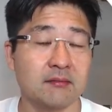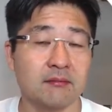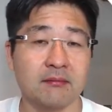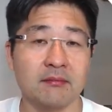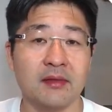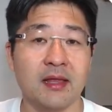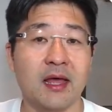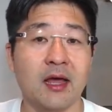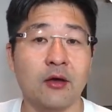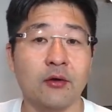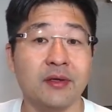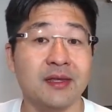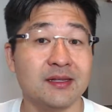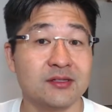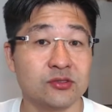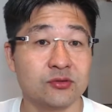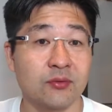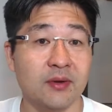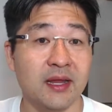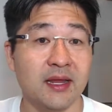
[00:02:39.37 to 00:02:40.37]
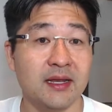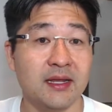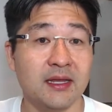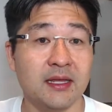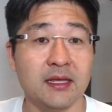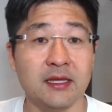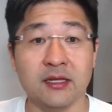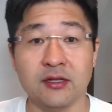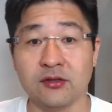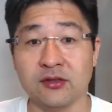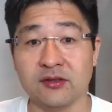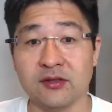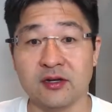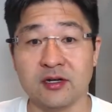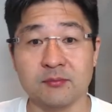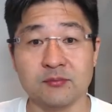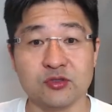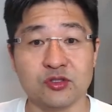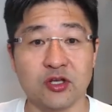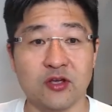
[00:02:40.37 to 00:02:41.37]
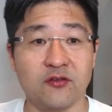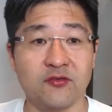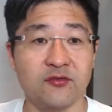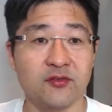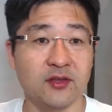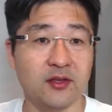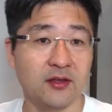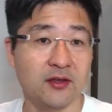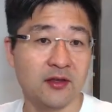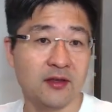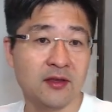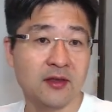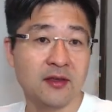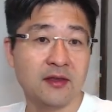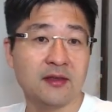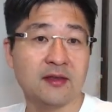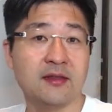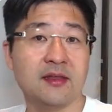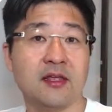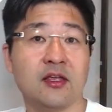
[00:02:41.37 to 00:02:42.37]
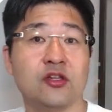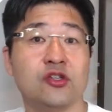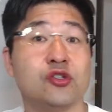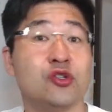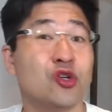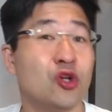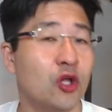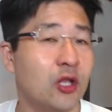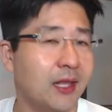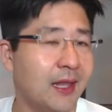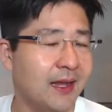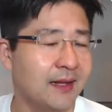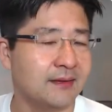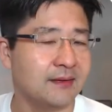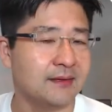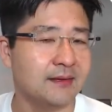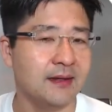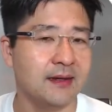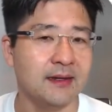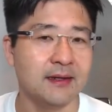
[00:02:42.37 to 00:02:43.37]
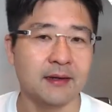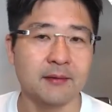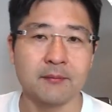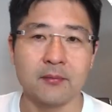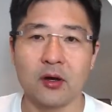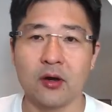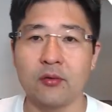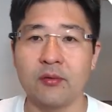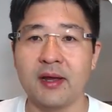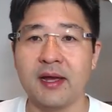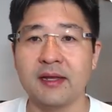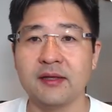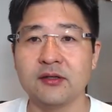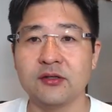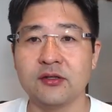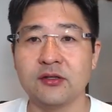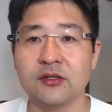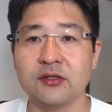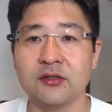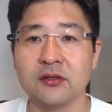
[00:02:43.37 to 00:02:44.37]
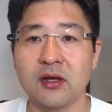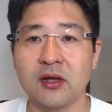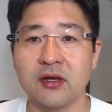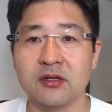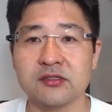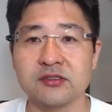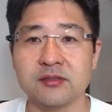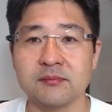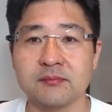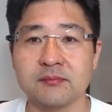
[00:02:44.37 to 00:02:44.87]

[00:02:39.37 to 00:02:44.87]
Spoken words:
Now it's ready in terms of to collect the data. All right, good, awesome,